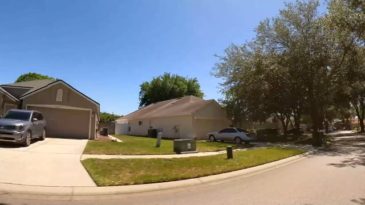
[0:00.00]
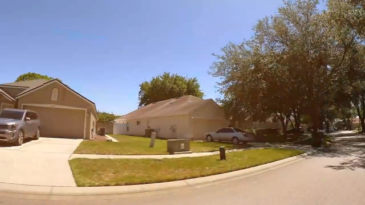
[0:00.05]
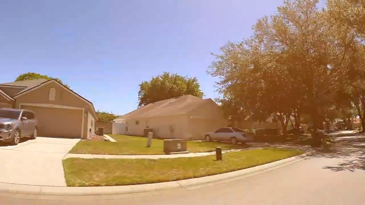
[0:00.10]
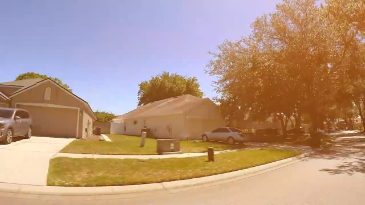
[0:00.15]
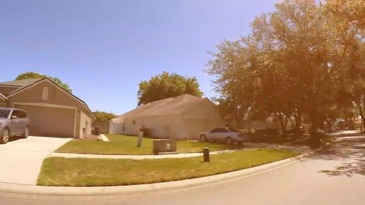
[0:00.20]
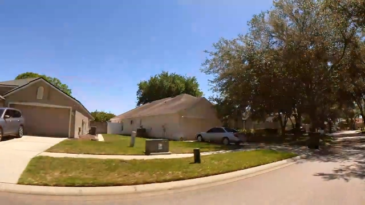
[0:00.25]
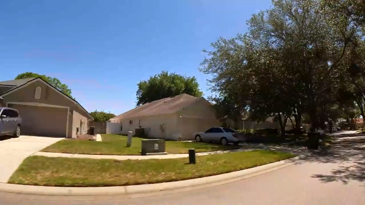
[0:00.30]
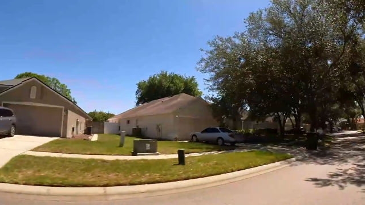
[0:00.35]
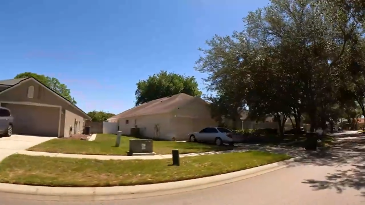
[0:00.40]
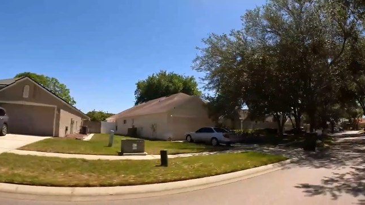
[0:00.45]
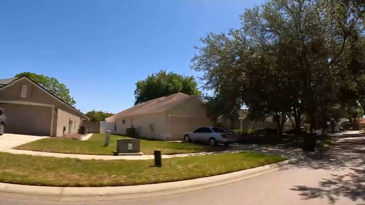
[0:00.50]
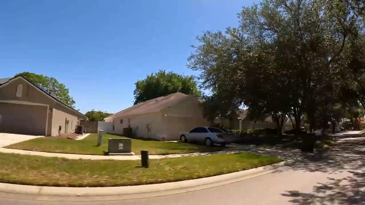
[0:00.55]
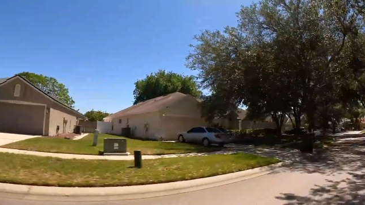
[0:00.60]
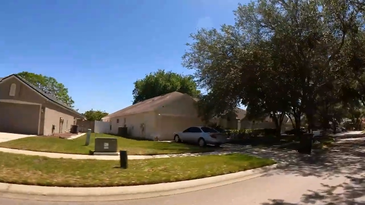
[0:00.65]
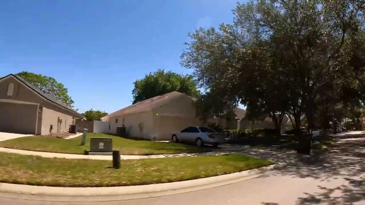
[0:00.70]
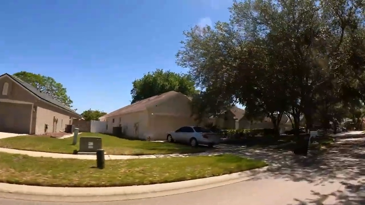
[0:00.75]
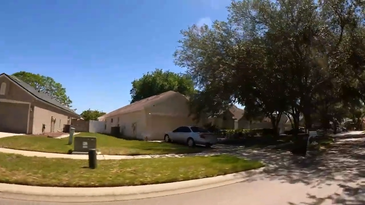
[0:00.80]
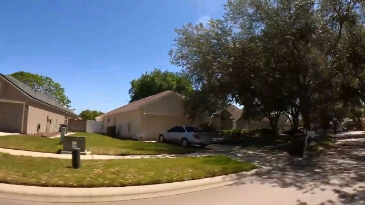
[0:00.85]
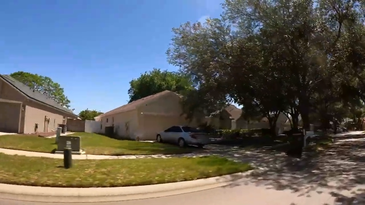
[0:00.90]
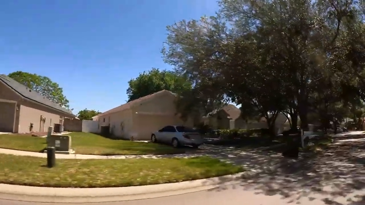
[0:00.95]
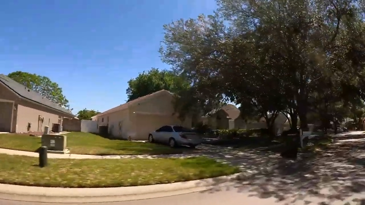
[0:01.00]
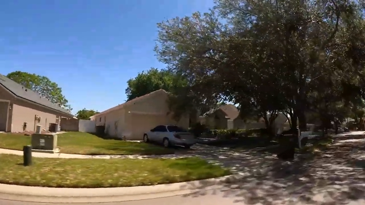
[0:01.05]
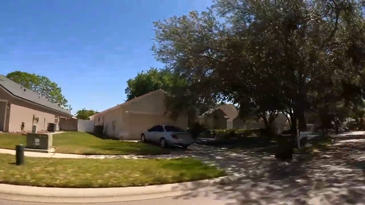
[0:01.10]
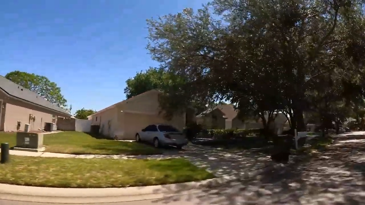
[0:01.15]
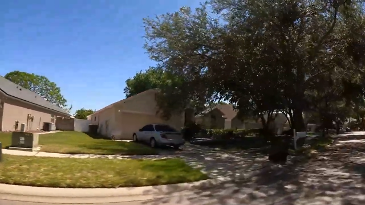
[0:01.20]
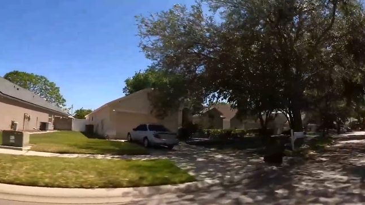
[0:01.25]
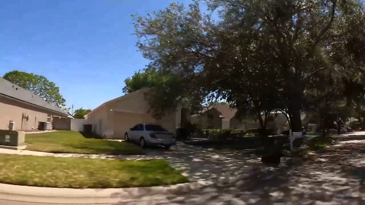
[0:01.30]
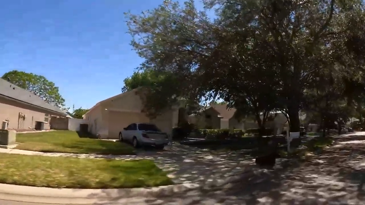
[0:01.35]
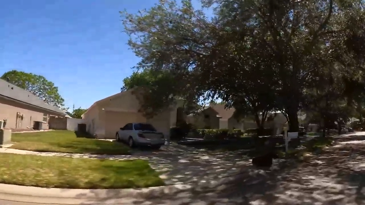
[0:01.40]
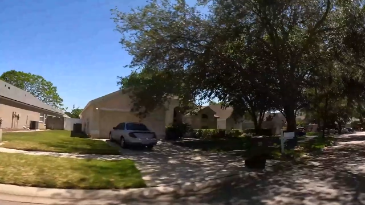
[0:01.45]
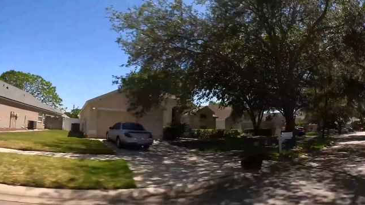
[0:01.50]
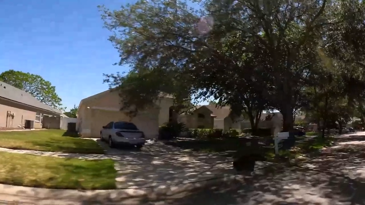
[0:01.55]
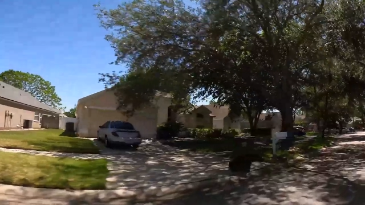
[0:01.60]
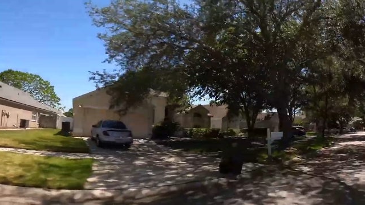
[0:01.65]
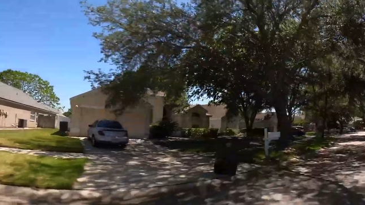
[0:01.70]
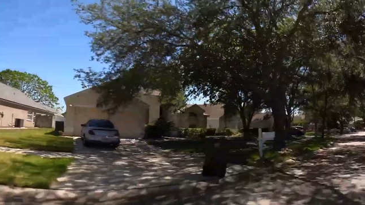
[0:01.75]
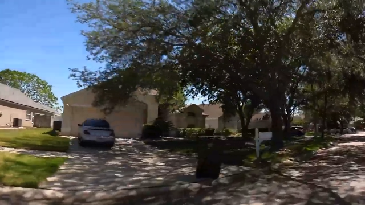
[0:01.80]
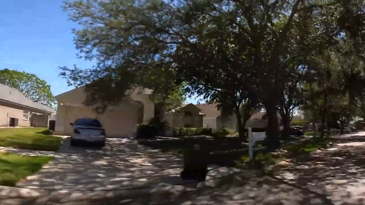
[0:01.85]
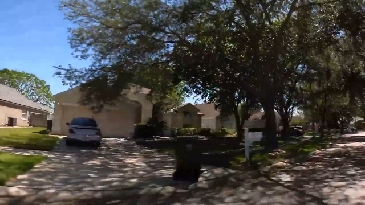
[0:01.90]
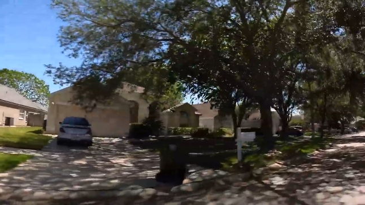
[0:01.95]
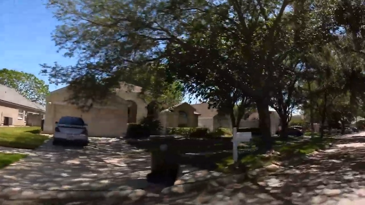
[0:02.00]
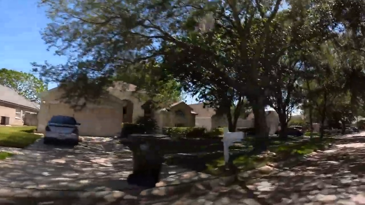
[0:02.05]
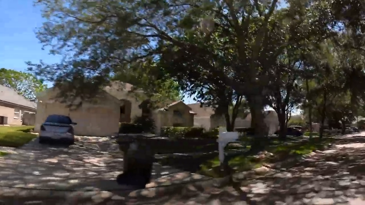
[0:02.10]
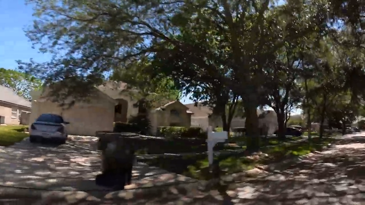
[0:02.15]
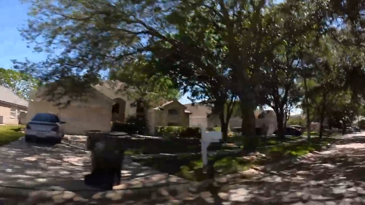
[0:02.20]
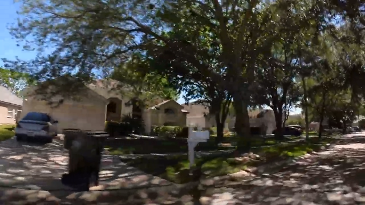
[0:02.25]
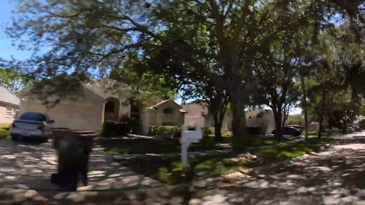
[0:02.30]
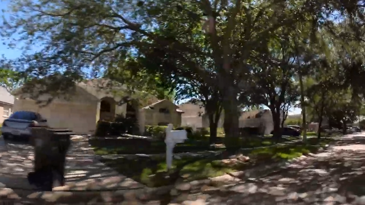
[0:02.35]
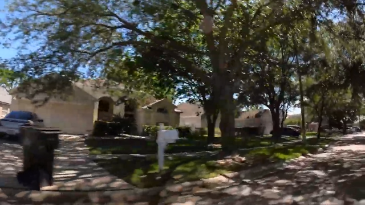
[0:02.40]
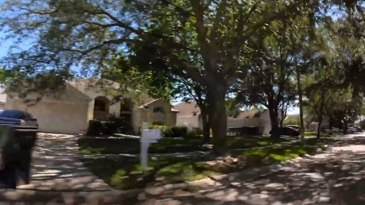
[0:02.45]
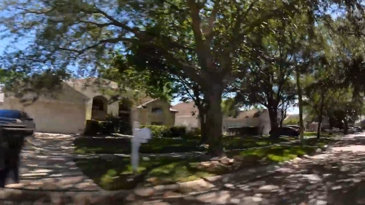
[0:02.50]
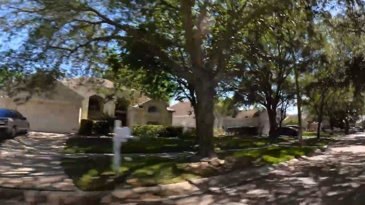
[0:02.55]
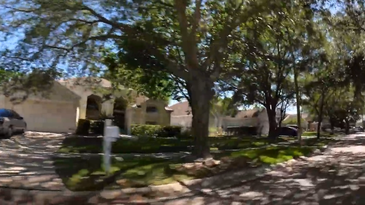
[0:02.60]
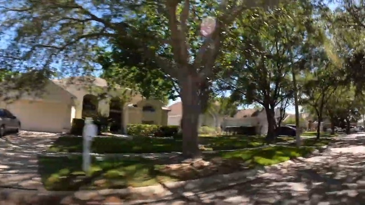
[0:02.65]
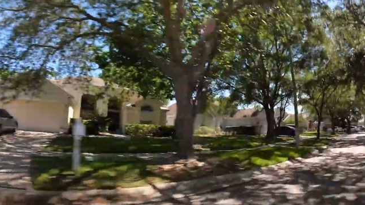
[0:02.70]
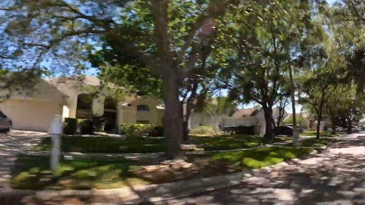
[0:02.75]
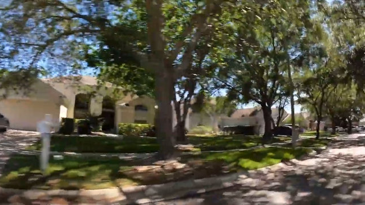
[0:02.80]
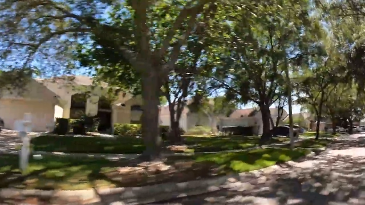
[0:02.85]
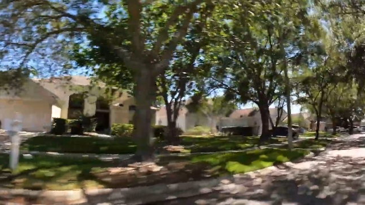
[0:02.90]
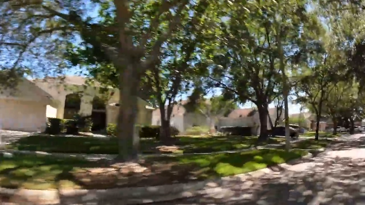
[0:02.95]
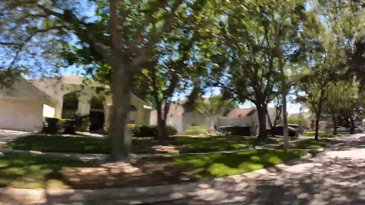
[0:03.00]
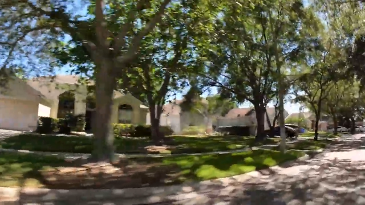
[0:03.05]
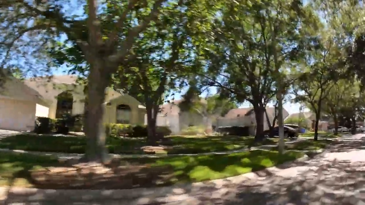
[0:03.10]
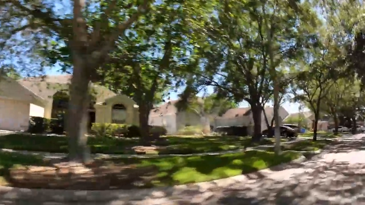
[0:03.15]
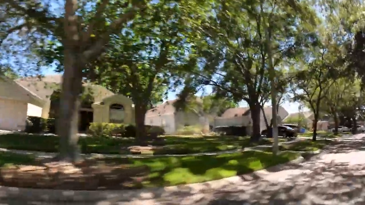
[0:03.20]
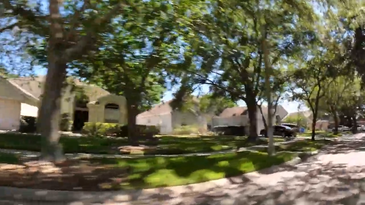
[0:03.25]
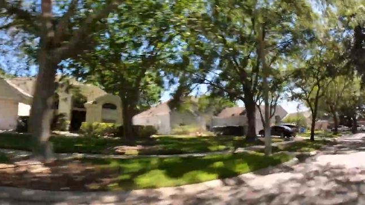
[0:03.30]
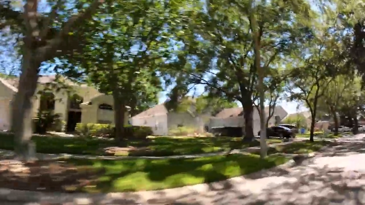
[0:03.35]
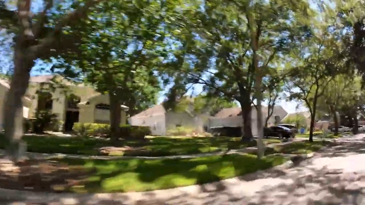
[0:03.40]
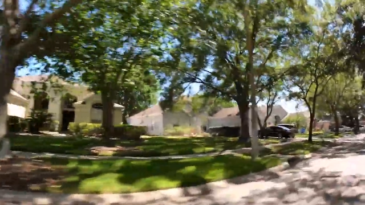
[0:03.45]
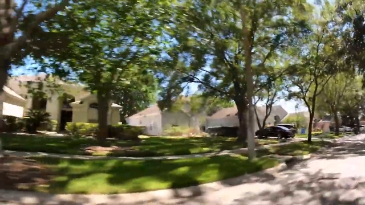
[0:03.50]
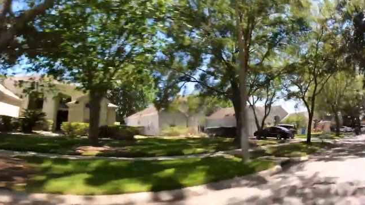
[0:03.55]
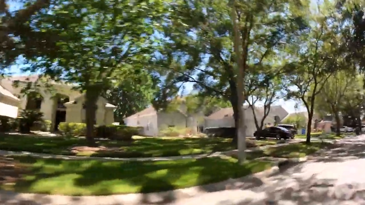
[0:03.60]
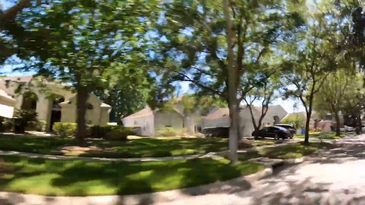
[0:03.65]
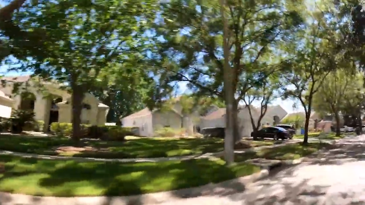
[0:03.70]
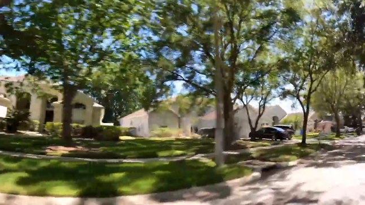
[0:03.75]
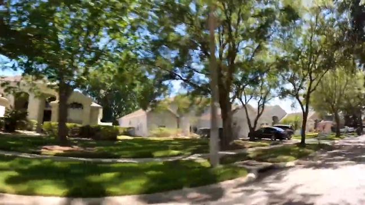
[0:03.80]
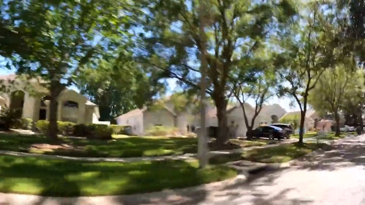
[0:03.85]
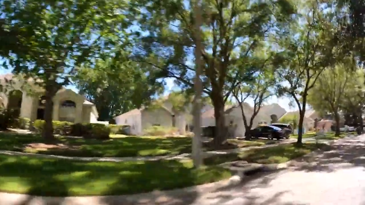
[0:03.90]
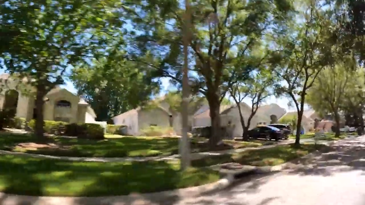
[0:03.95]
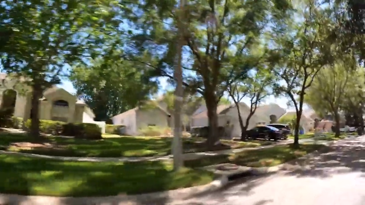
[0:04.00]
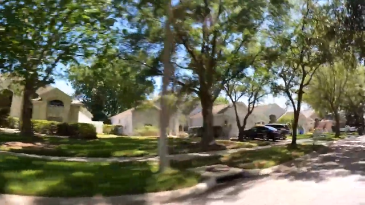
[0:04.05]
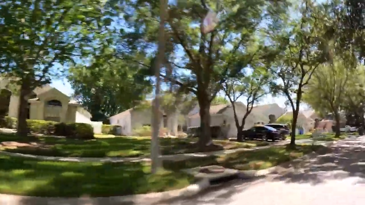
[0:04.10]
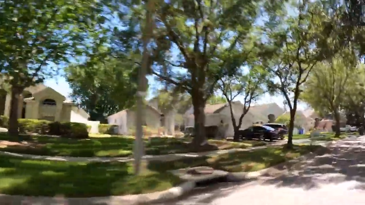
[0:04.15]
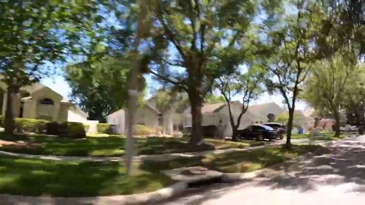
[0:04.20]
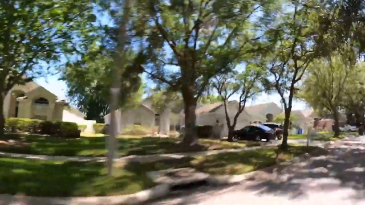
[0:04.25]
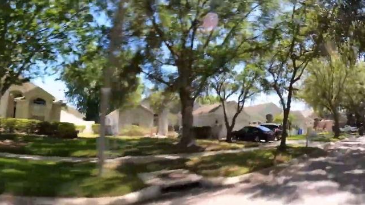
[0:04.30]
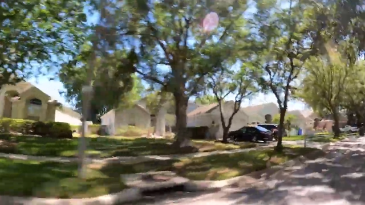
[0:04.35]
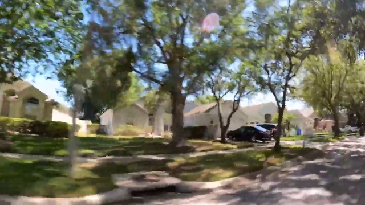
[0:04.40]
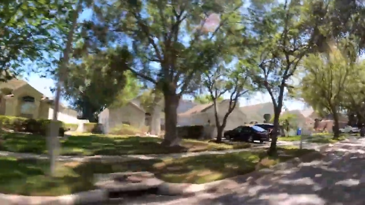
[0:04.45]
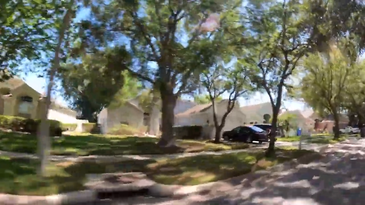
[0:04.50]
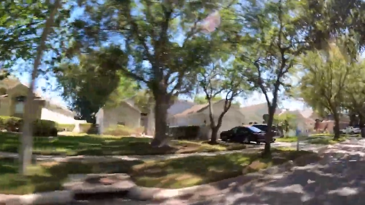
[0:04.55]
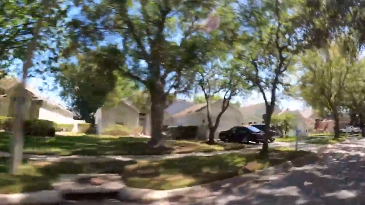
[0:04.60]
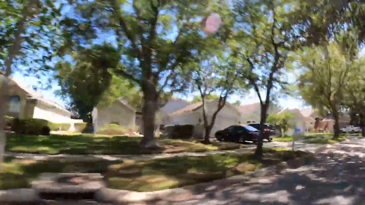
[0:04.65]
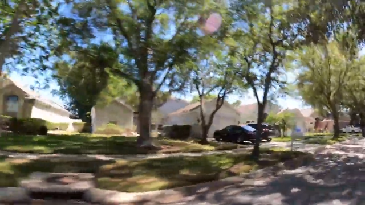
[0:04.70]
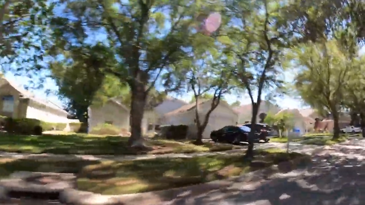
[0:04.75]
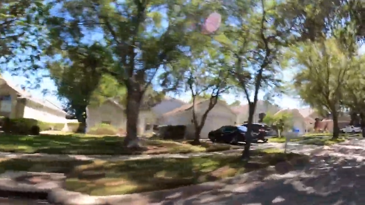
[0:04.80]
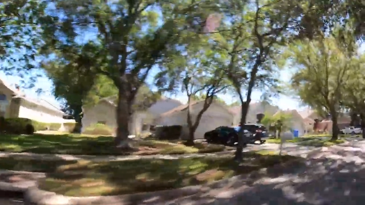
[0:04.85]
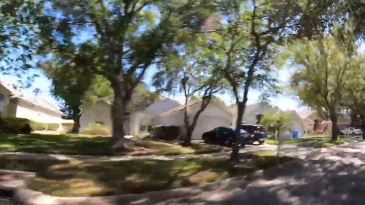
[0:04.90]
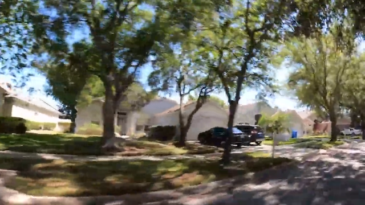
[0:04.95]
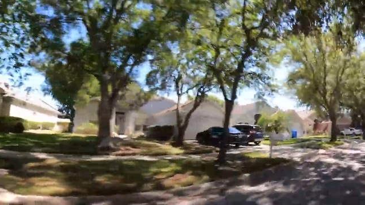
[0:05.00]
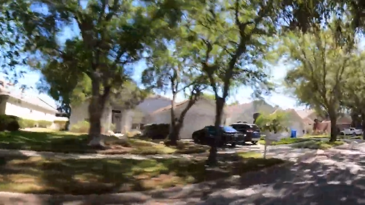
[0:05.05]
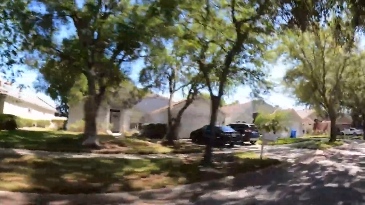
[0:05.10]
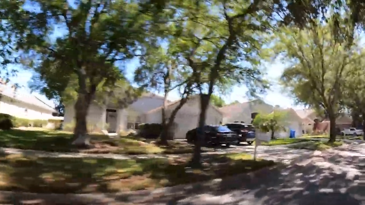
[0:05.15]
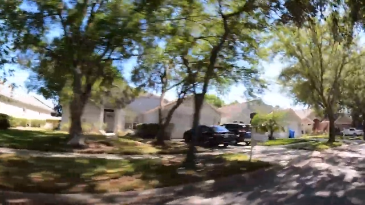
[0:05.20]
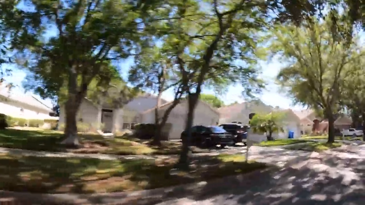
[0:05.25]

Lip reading: (no speaker visible)